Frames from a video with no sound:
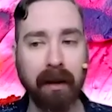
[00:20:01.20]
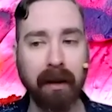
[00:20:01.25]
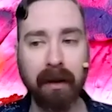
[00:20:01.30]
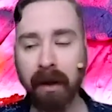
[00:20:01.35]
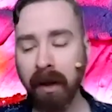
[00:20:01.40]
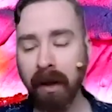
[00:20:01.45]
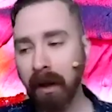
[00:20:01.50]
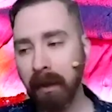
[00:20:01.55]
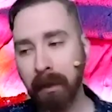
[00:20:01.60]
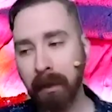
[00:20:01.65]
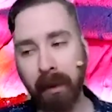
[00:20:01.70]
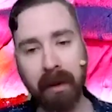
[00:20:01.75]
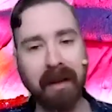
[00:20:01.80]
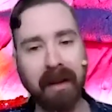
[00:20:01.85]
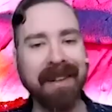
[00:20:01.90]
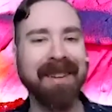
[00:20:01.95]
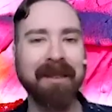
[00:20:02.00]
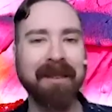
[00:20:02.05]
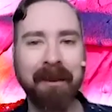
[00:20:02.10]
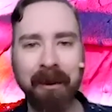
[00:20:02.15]
or put
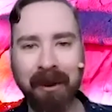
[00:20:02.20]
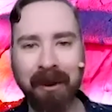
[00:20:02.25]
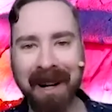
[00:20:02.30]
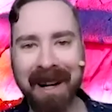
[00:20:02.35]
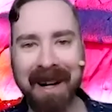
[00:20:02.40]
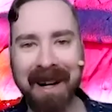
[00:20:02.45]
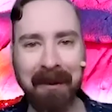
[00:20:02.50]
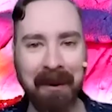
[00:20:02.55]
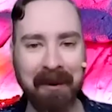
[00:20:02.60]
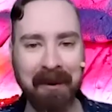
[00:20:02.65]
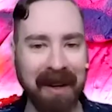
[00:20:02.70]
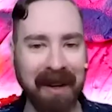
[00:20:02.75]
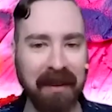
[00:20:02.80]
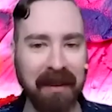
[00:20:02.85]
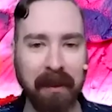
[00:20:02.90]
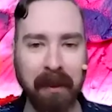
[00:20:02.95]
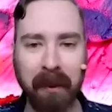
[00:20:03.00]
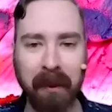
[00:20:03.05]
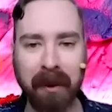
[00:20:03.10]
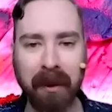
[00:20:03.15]
on Instagram or
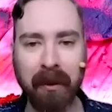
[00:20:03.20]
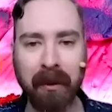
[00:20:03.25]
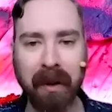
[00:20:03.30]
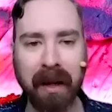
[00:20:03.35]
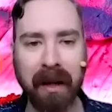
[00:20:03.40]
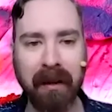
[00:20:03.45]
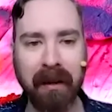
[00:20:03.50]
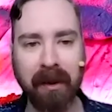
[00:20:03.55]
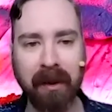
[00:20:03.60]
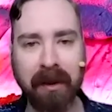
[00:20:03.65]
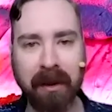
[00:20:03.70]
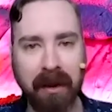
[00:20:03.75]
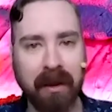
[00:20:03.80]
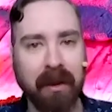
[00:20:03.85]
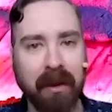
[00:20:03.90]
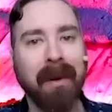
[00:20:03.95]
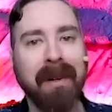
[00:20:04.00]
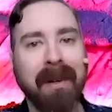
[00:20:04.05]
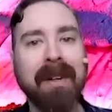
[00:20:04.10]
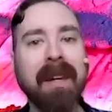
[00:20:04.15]
Facebook or whatever, you're
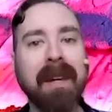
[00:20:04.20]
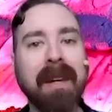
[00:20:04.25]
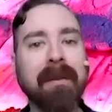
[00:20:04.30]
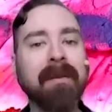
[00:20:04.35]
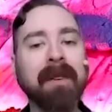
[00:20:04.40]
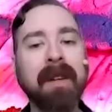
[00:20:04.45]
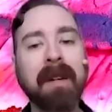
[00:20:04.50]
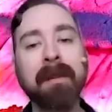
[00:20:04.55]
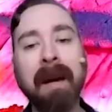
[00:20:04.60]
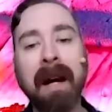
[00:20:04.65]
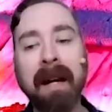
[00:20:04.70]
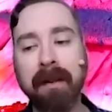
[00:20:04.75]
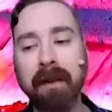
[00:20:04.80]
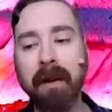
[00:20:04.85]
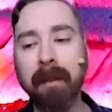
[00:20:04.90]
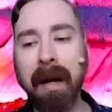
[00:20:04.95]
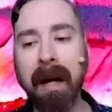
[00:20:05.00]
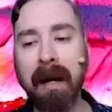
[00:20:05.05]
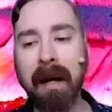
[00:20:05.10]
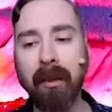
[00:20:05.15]
going to get feedback
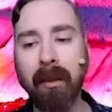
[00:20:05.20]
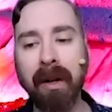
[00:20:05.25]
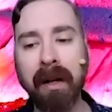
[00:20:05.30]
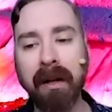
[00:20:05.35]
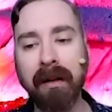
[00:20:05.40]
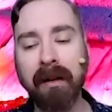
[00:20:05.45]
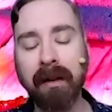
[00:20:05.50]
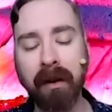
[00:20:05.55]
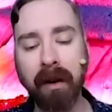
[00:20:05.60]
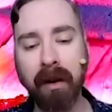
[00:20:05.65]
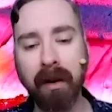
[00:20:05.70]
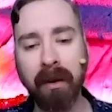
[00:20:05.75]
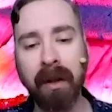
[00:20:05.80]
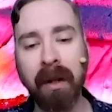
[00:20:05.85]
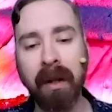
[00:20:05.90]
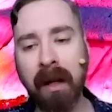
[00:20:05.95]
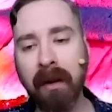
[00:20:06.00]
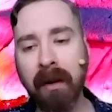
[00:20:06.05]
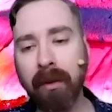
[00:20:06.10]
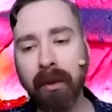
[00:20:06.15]
no matter what. So
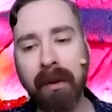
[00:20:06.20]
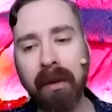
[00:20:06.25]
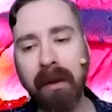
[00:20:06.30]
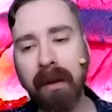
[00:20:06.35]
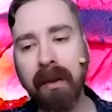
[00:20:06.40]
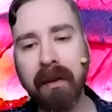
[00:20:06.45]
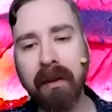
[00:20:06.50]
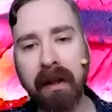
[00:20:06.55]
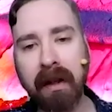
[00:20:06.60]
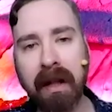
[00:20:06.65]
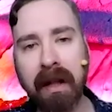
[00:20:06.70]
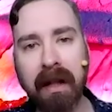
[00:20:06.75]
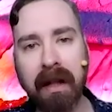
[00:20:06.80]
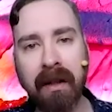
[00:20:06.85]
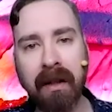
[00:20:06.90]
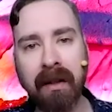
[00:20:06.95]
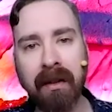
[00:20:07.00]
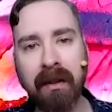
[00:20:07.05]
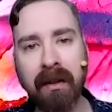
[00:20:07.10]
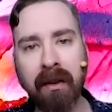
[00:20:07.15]
it's really good to
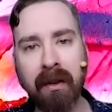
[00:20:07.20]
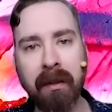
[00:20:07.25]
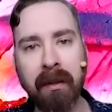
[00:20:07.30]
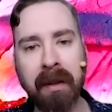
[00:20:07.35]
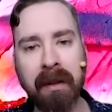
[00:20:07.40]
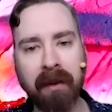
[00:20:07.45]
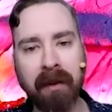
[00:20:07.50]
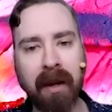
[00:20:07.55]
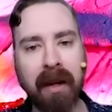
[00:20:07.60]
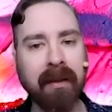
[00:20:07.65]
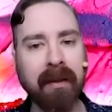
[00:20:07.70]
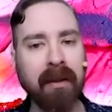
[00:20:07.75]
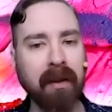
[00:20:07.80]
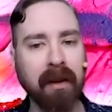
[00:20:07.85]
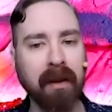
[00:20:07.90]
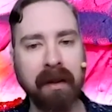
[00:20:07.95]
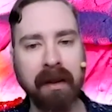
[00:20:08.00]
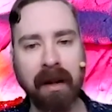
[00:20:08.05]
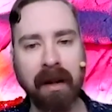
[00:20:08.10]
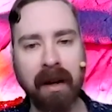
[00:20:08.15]
hear some advice
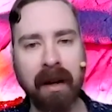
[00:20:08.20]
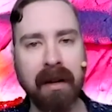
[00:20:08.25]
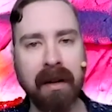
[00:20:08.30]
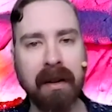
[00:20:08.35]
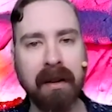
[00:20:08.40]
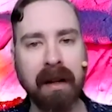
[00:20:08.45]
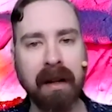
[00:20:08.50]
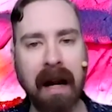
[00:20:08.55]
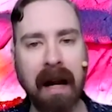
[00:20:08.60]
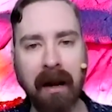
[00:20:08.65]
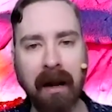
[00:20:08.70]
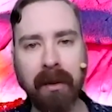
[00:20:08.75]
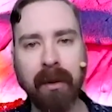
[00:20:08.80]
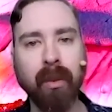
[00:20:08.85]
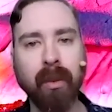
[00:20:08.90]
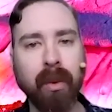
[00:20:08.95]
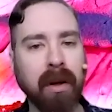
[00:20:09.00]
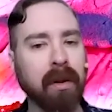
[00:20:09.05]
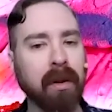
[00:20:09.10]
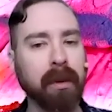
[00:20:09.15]
on, on how
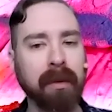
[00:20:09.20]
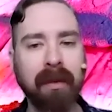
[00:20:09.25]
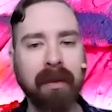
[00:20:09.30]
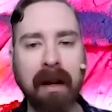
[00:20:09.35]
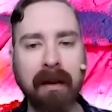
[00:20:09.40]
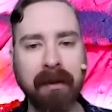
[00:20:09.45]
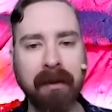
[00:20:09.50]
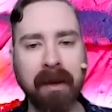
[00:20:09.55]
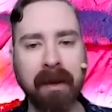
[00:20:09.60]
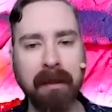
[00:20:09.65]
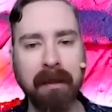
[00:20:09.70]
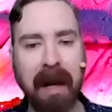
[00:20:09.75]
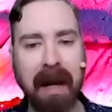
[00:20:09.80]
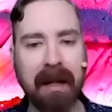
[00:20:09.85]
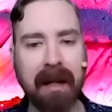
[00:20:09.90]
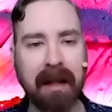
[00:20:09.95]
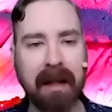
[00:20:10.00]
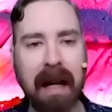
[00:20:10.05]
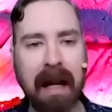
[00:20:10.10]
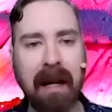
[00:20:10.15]
to work with that
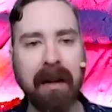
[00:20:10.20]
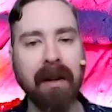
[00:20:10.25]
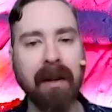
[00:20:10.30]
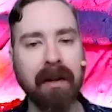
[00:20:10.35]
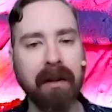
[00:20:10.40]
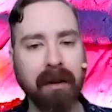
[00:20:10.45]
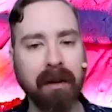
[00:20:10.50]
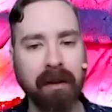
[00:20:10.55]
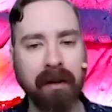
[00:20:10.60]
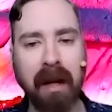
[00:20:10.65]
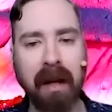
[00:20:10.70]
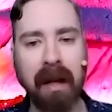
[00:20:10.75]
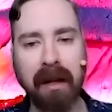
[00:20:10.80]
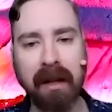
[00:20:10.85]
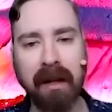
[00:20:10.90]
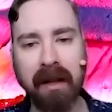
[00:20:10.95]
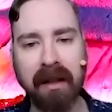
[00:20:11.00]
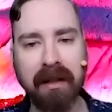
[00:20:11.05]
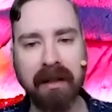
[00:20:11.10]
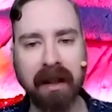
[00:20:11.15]
feedback and how to
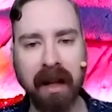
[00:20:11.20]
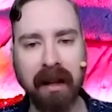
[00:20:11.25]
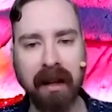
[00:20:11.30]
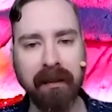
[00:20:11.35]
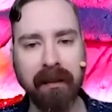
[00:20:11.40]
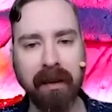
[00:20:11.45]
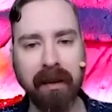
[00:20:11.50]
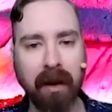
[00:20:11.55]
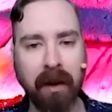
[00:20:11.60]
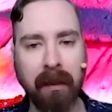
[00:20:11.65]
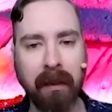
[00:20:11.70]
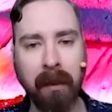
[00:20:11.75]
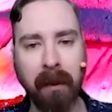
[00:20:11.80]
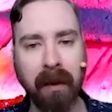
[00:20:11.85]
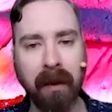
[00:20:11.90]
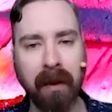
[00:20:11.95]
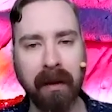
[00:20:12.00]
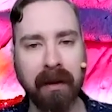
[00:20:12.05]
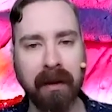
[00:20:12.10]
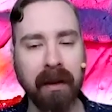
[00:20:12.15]
understand it and kind of
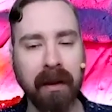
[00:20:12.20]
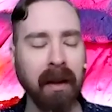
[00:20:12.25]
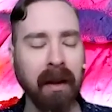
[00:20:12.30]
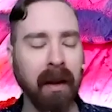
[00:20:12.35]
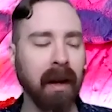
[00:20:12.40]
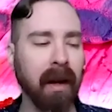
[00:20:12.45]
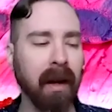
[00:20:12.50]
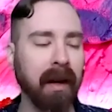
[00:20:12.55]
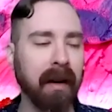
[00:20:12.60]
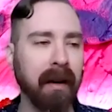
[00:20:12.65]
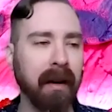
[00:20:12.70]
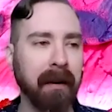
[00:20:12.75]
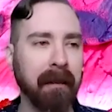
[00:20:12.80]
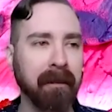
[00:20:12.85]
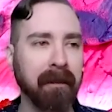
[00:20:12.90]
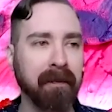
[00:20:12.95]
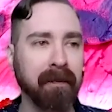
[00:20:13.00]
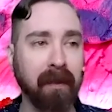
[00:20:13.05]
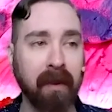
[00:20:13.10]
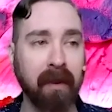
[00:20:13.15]
interpret it.
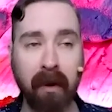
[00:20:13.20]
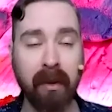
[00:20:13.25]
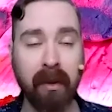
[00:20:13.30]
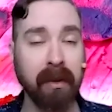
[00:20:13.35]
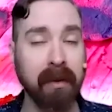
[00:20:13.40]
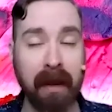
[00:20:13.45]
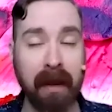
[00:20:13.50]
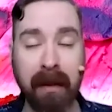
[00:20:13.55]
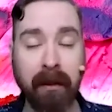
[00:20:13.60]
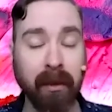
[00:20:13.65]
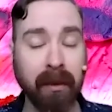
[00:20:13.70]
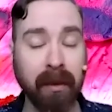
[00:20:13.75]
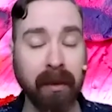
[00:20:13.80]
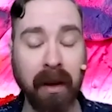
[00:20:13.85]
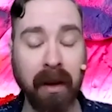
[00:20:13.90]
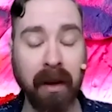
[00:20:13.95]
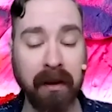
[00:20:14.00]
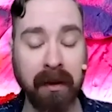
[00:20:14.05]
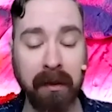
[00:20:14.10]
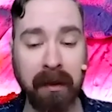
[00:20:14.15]
Um, so that's
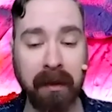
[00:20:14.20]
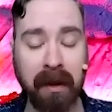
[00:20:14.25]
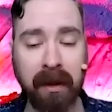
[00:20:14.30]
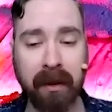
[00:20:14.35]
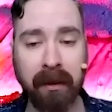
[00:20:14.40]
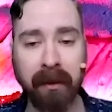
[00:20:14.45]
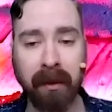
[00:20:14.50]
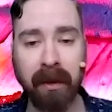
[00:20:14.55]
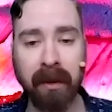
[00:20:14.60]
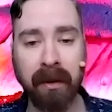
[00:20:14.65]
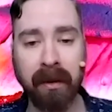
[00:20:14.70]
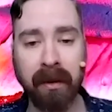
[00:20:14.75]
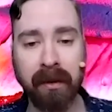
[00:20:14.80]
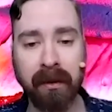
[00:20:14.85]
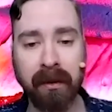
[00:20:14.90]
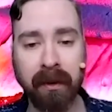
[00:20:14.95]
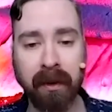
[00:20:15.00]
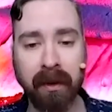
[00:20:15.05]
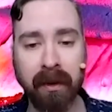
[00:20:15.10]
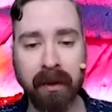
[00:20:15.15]
really awesome. Thank you
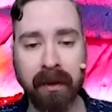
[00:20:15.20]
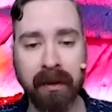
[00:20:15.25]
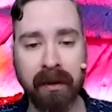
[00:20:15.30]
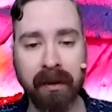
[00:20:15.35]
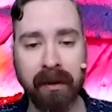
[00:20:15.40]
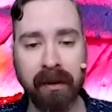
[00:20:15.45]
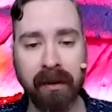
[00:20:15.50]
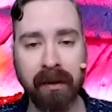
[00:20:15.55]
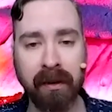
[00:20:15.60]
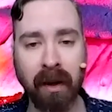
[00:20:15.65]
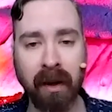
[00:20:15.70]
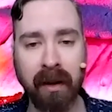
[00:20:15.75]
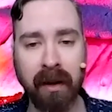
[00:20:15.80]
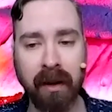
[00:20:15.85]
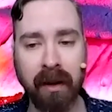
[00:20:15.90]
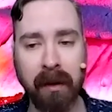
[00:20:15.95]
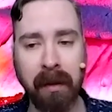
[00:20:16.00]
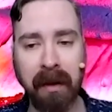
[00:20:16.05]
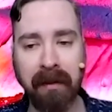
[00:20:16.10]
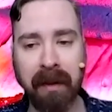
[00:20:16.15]
for, for
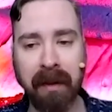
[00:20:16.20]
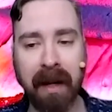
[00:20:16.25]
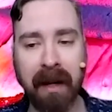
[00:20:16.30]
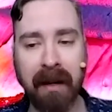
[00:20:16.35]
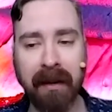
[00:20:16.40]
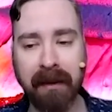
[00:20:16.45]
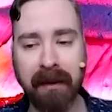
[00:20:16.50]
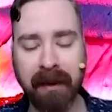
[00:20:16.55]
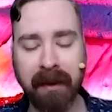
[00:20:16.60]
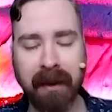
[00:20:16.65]
talking about that.